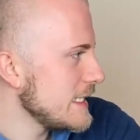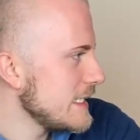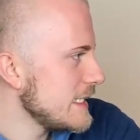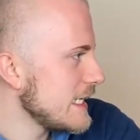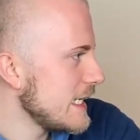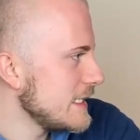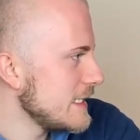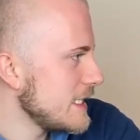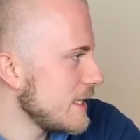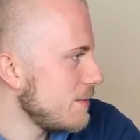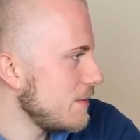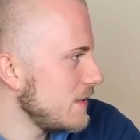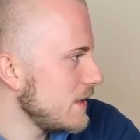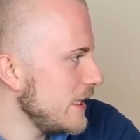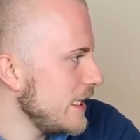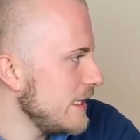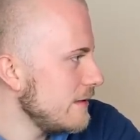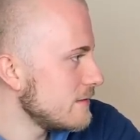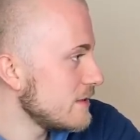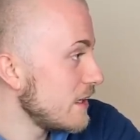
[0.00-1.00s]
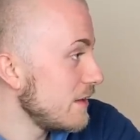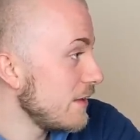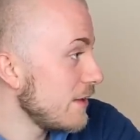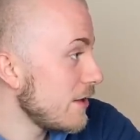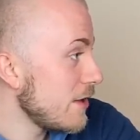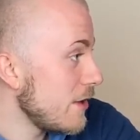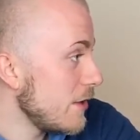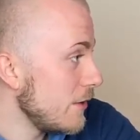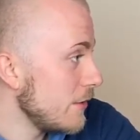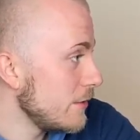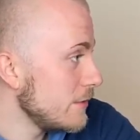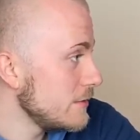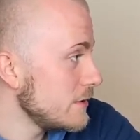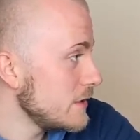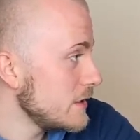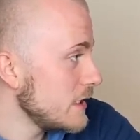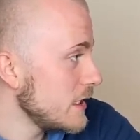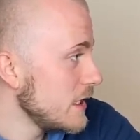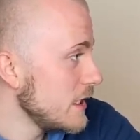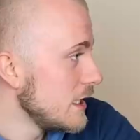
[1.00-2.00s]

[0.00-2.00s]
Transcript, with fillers: send up leaves on their own?